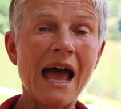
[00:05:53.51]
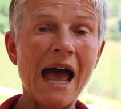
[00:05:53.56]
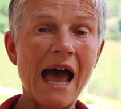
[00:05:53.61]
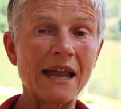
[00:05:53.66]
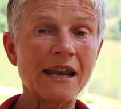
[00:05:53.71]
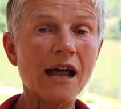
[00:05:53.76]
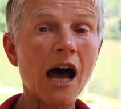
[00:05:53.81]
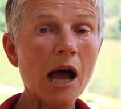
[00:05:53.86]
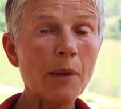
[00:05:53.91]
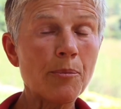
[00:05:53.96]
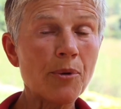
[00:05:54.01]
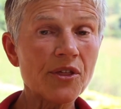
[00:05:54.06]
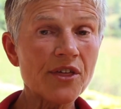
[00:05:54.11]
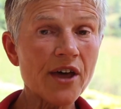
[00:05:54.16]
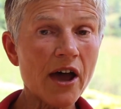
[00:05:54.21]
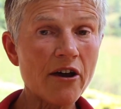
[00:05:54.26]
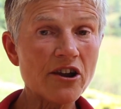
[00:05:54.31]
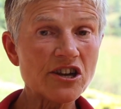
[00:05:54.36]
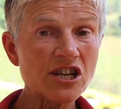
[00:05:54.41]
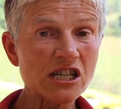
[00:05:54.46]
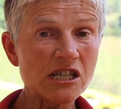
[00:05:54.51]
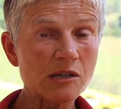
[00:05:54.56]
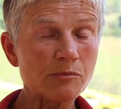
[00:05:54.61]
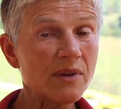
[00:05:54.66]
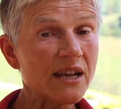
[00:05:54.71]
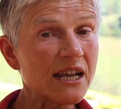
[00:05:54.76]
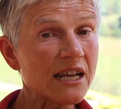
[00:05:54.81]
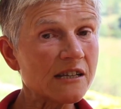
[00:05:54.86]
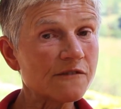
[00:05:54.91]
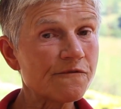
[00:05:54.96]
And
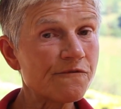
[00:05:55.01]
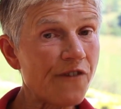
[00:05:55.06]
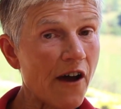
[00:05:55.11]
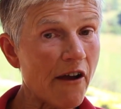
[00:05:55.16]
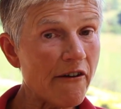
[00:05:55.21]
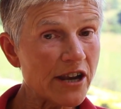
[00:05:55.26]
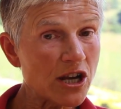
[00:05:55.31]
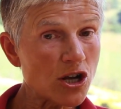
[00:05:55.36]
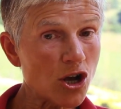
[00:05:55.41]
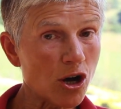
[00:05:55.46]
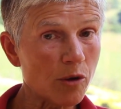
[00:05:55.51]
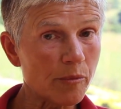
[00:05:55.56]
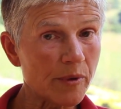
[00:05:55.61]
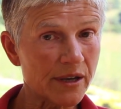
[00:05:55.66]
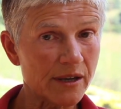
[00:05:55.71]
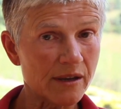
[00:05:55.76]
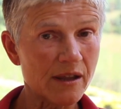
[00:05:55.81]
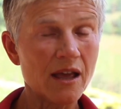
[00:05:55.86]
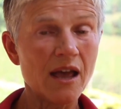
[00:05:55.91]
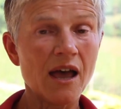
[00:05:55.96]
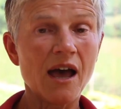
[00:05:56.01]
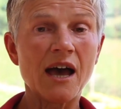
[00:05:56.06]
hypothyroidism is very common,